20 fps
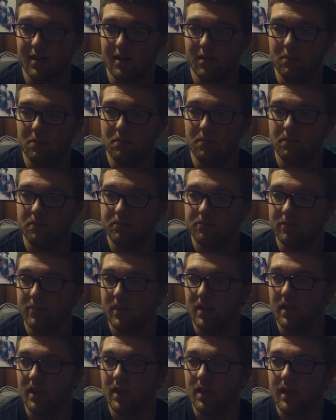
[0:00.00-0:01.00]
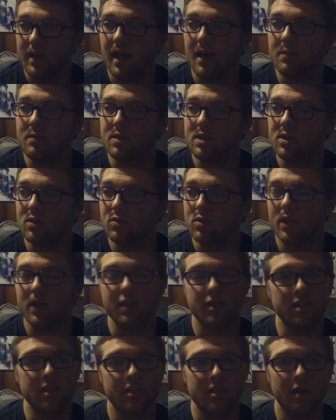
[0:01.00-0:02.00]
Um, yeah, I'm still
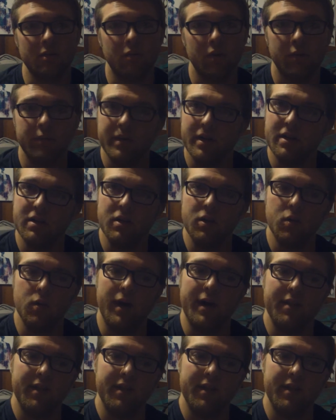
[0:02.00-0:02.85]
trying to decide what I'm going to do.